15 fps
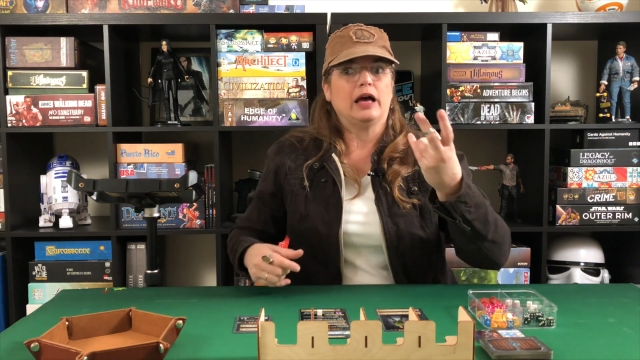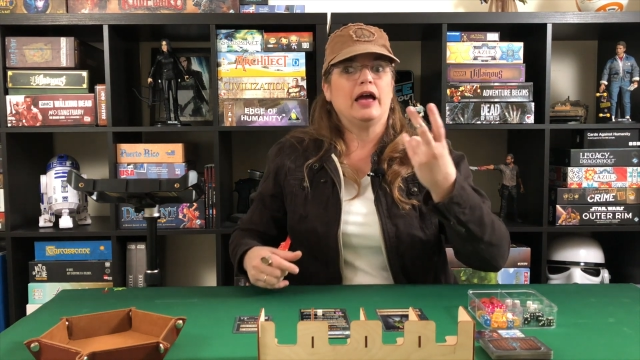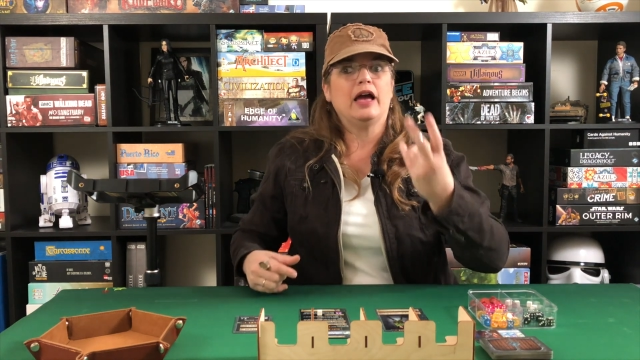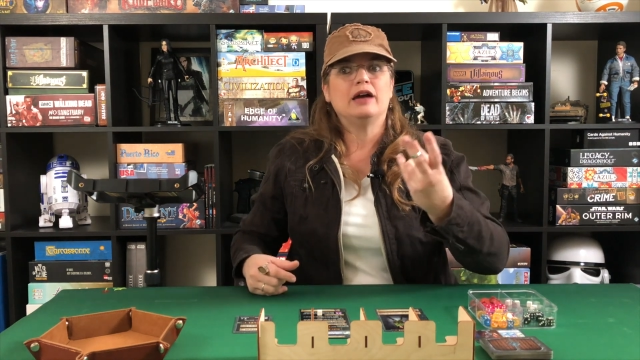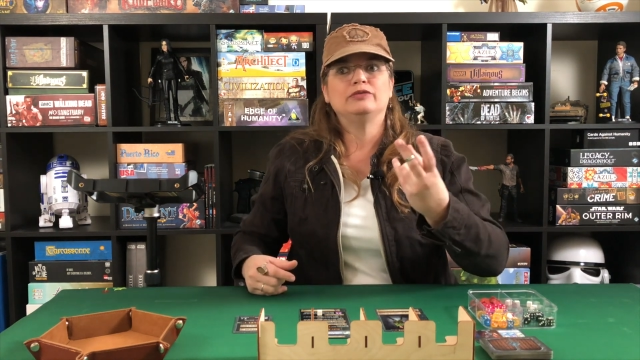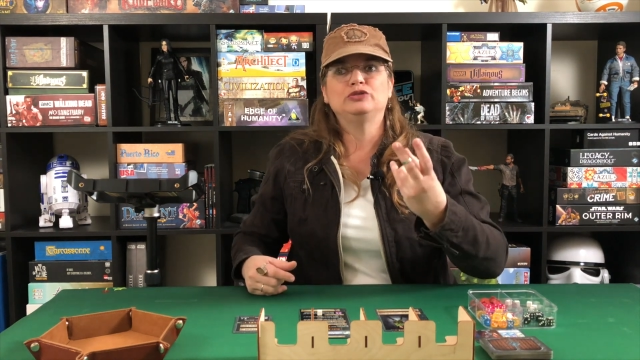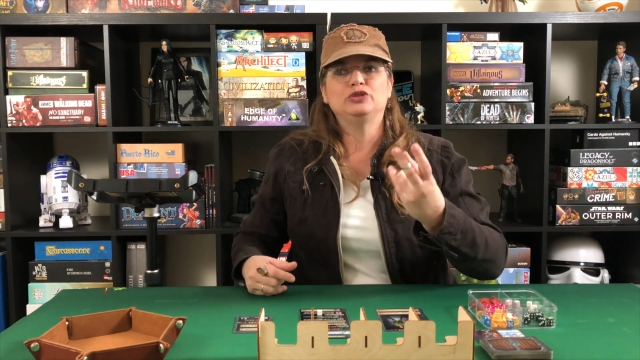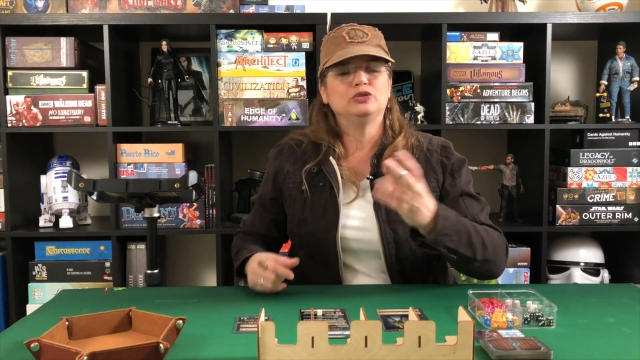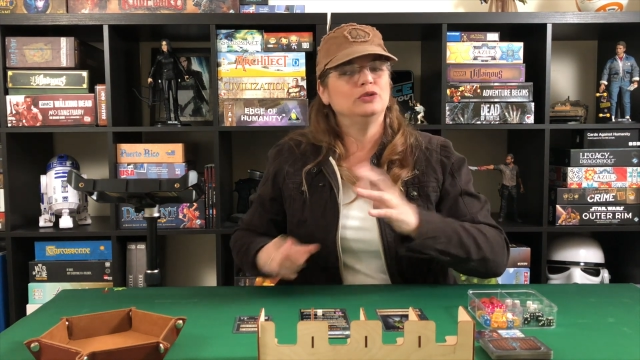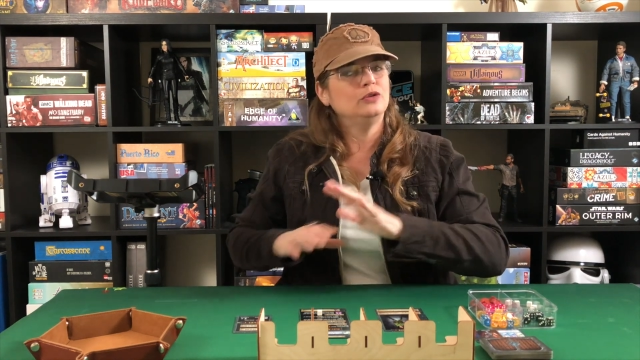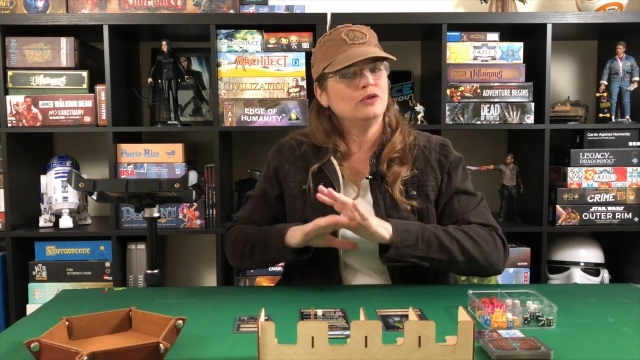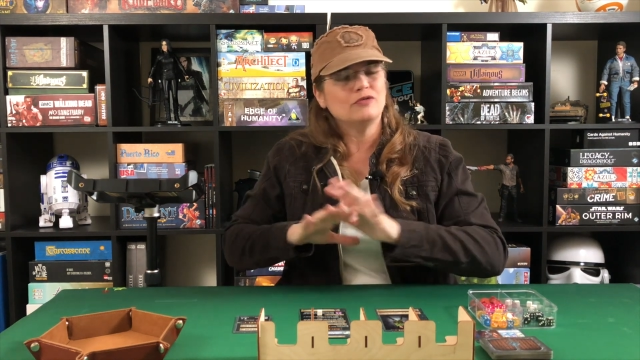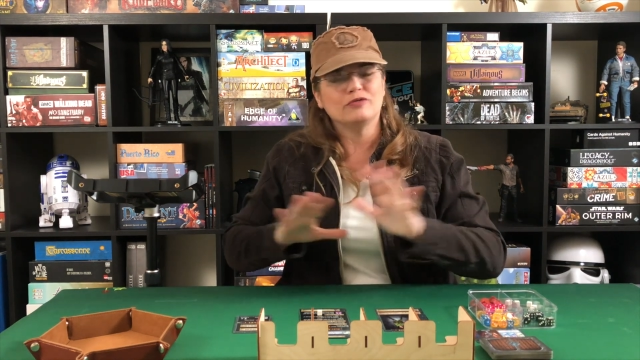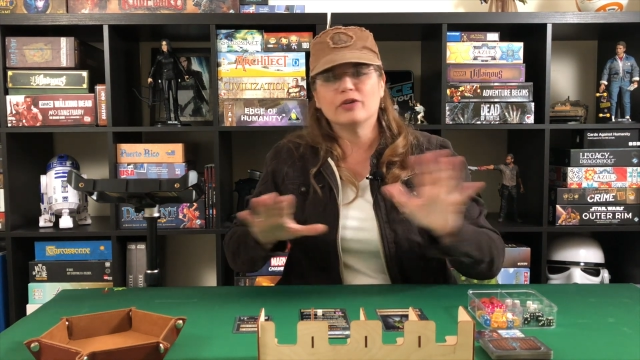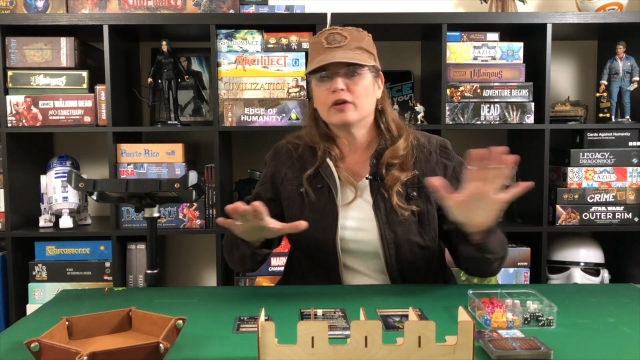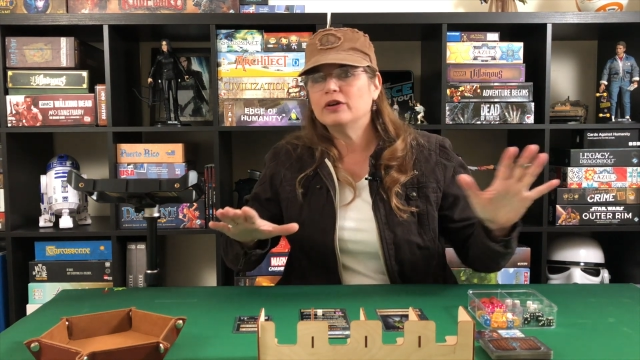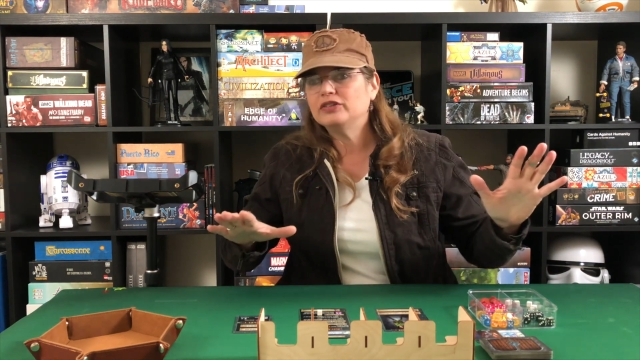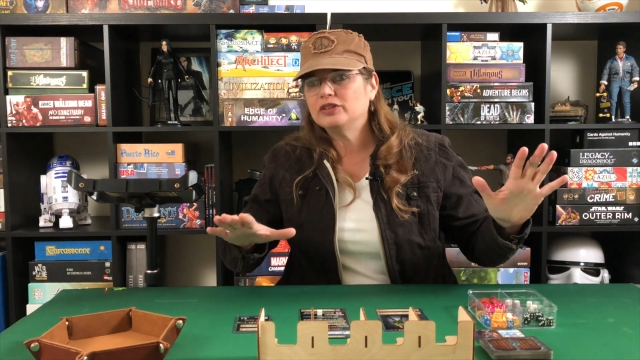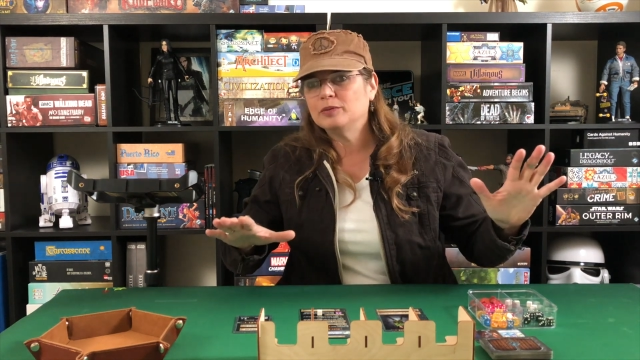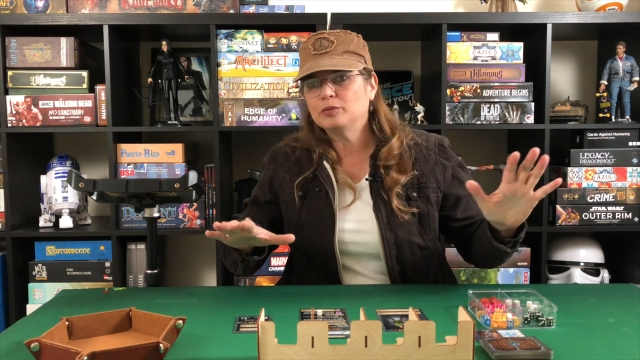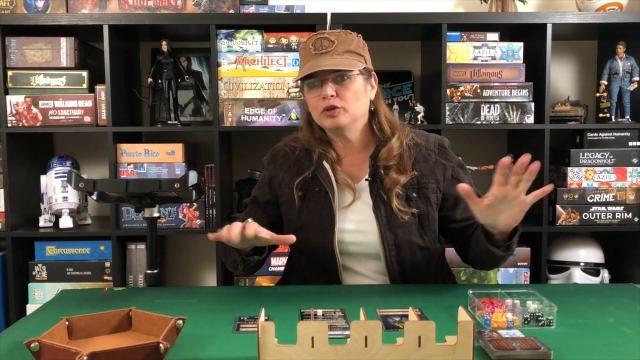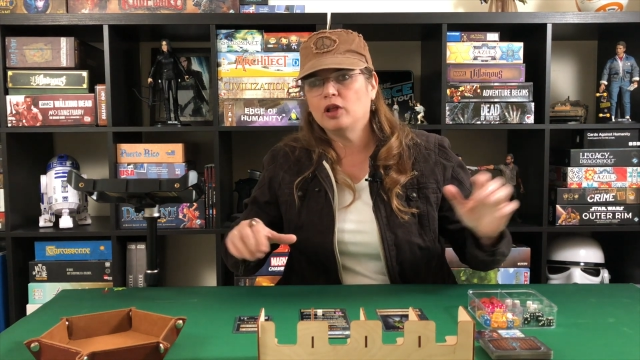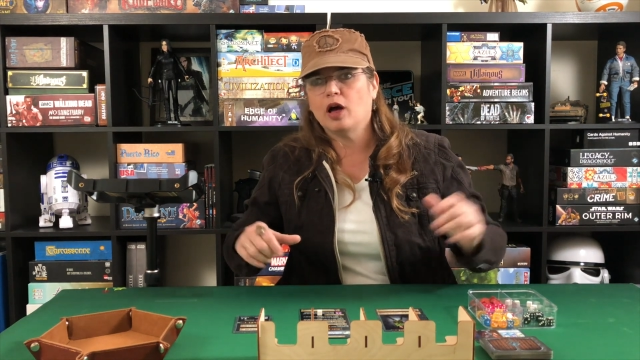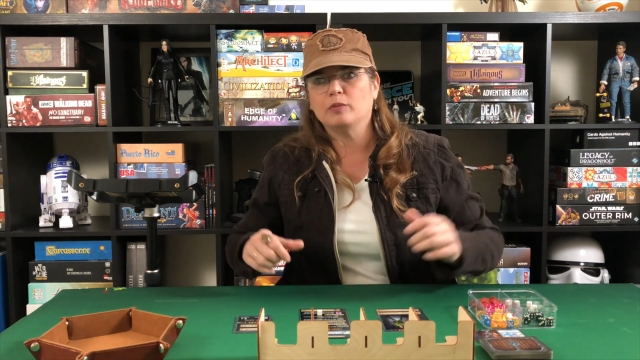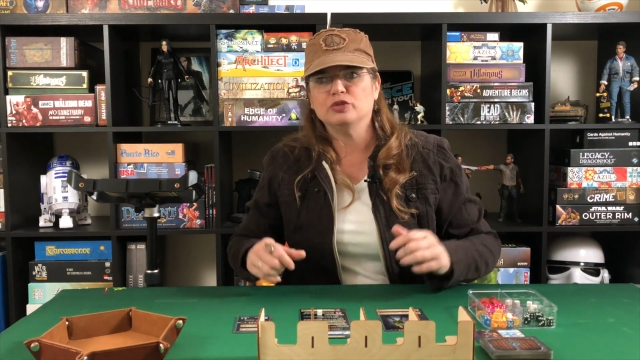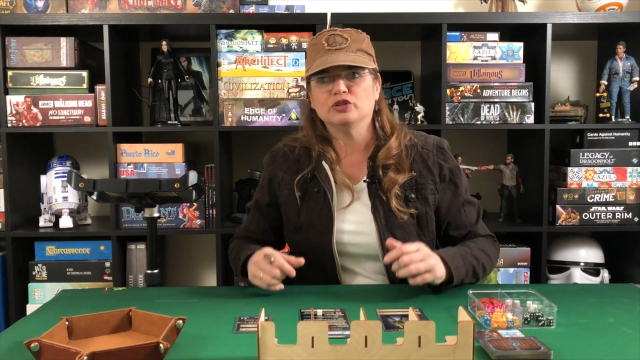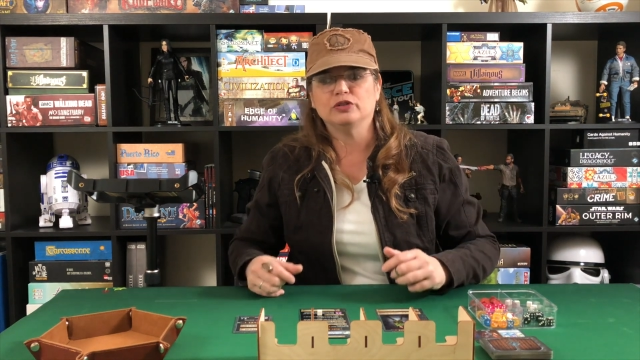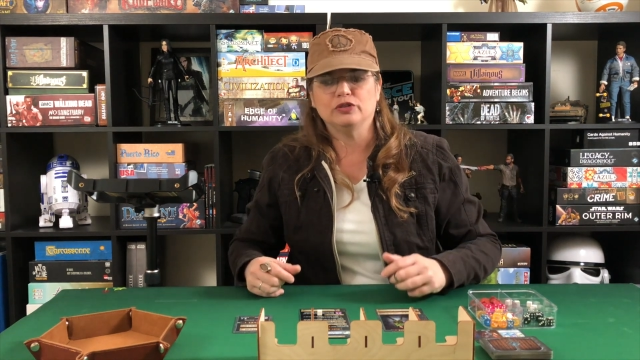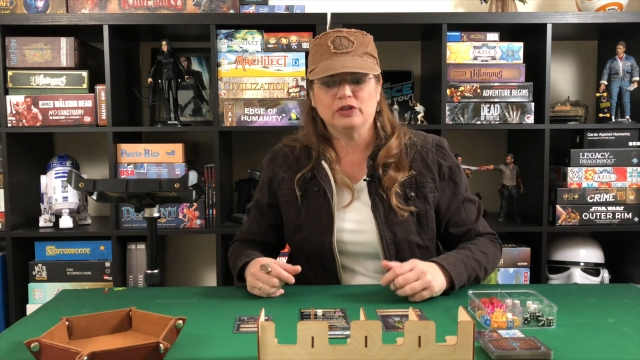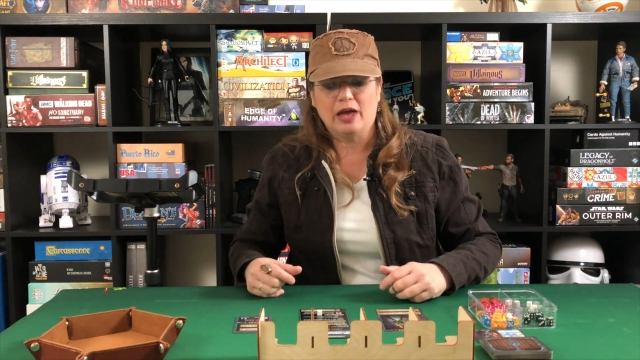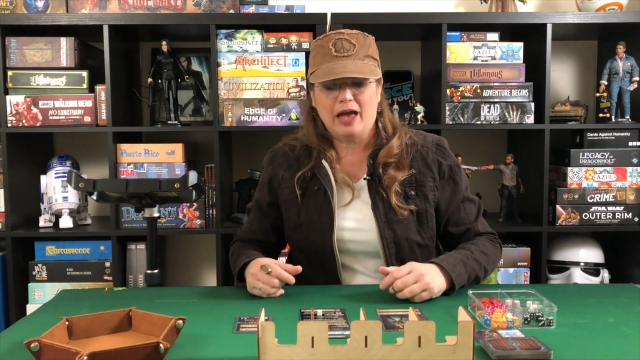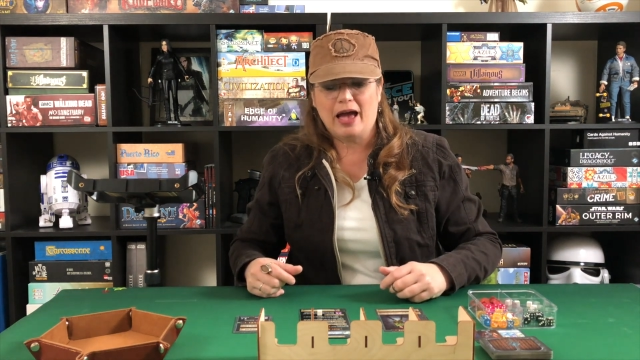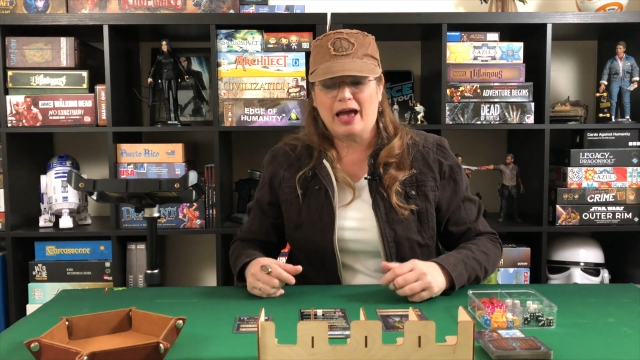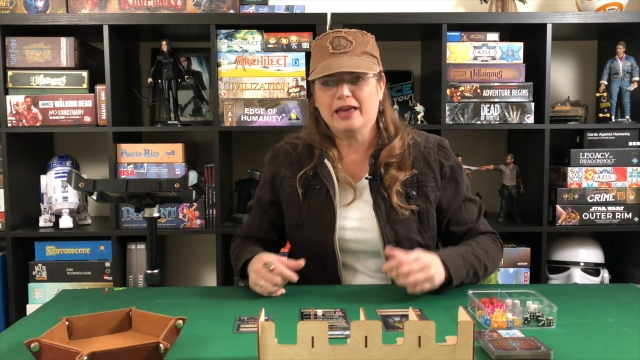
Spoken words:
I have 2 very simple options.